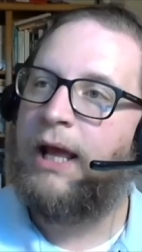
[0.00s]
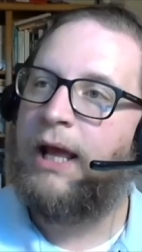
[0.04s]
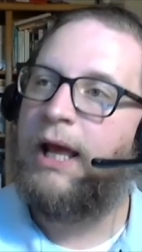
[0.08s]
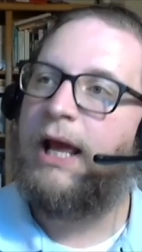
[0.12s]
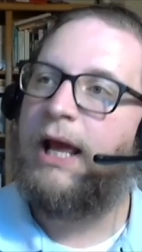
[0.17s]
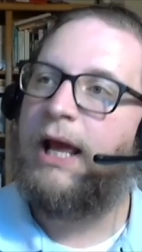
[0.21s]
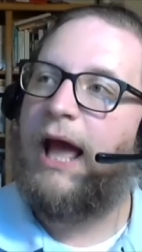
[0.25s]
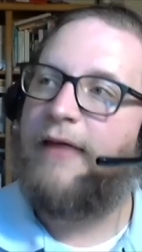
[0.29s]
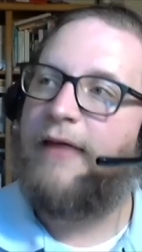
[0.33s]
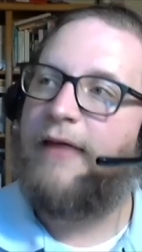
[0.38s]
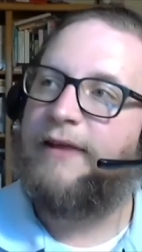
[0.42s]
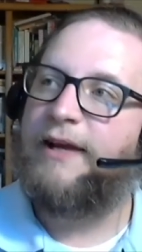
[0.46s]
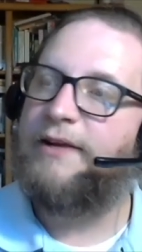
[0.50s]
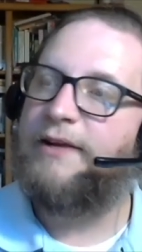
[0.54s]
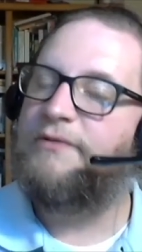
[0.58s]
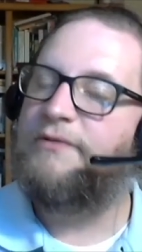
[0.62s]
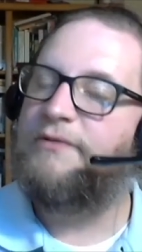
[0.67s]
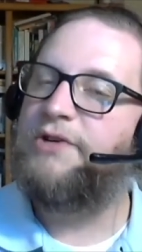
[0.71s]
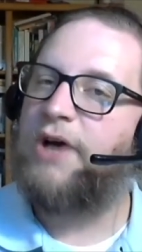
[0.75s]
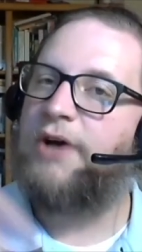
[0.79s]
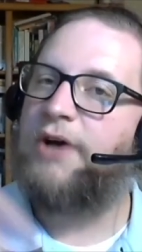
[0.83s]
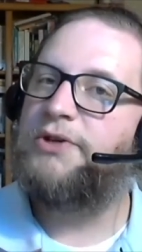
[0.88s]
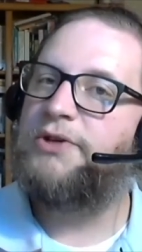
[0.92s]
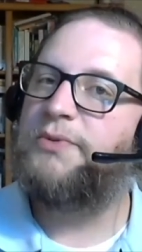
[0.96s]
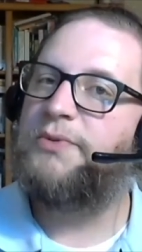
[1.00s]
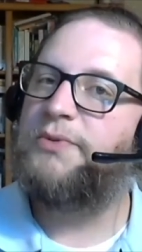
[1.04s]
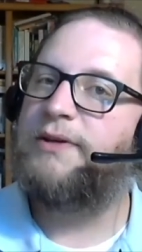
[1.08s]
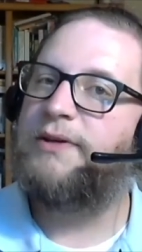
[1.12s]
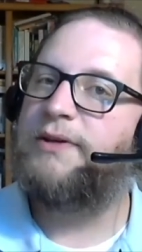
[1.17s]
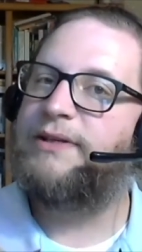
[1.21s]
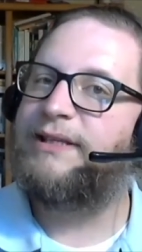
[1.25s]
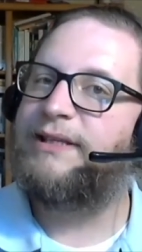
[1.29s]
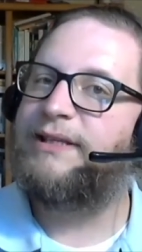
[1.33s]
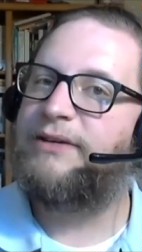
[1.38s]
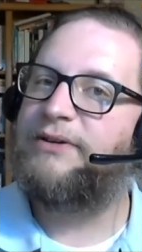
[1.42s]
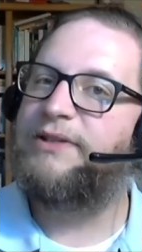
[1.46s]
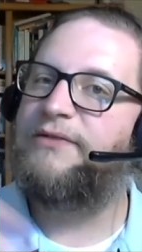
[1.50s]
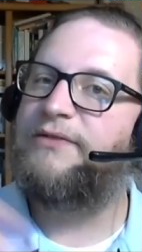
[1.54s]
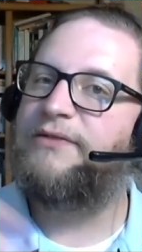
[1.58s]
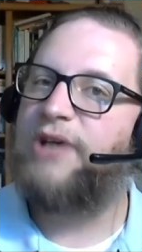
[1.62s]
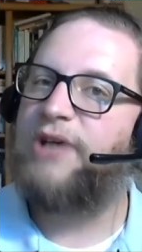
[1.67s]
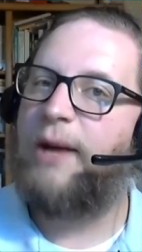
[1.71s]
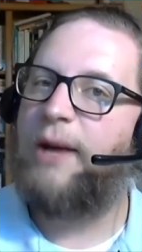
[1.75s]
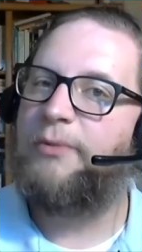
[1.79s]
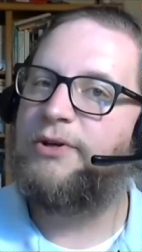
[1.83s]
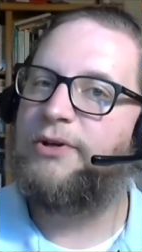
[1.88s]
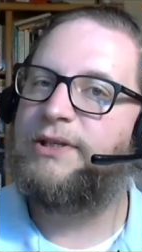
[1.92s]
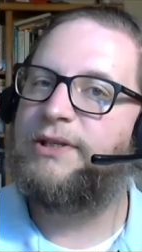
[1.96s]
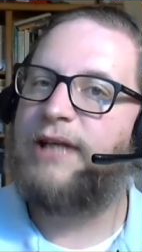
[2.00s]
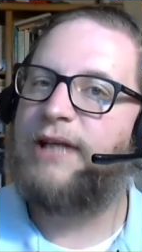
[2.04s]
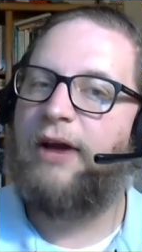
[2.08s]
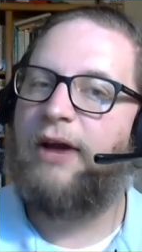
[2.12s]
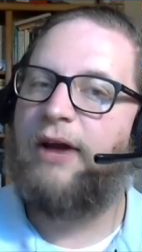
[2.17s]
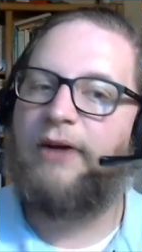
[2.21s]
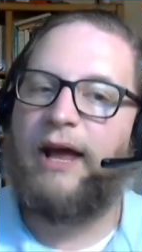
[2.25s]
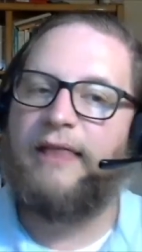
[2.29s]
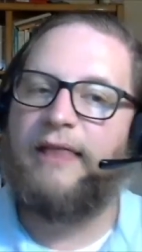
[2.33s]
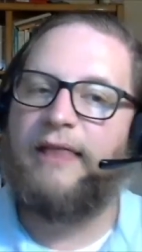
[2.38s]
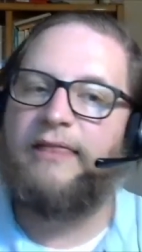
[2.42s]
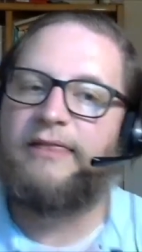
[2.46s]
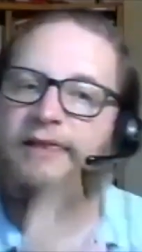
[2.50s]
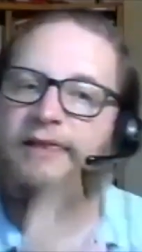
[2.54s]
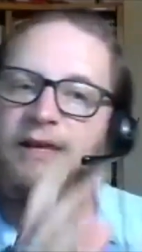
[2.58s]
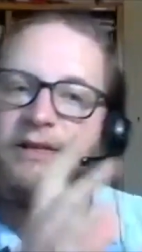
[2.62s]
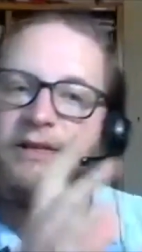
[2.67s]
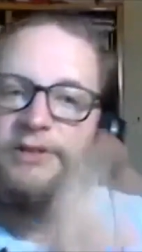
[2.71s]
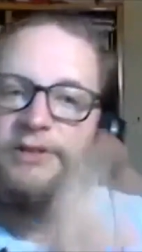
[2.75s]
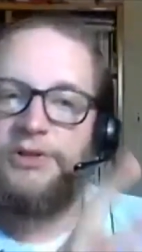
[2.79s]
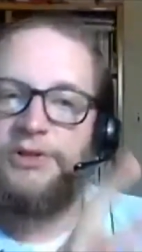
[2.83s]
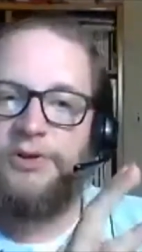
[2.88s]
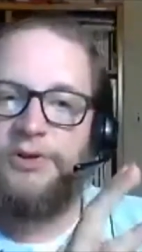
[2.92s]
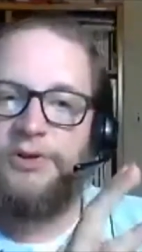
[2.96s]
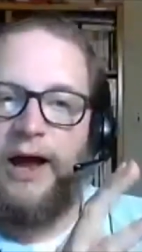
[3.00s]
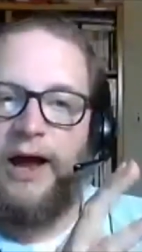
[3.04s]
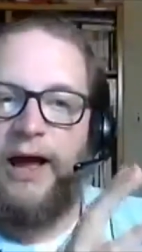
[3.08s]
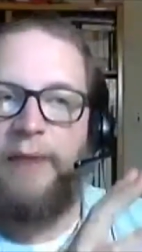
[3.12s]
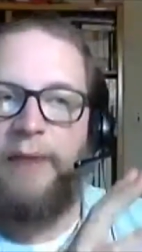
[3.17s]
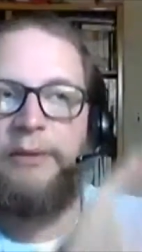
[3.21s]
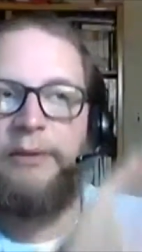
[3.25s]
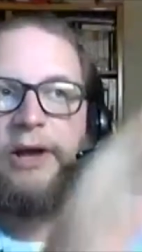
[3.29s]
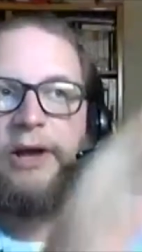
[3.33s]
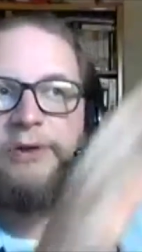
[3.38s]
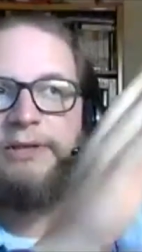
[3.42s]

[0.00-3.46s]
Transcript: at the end of Joshua, the series of chapters say, okay, this tribe goes to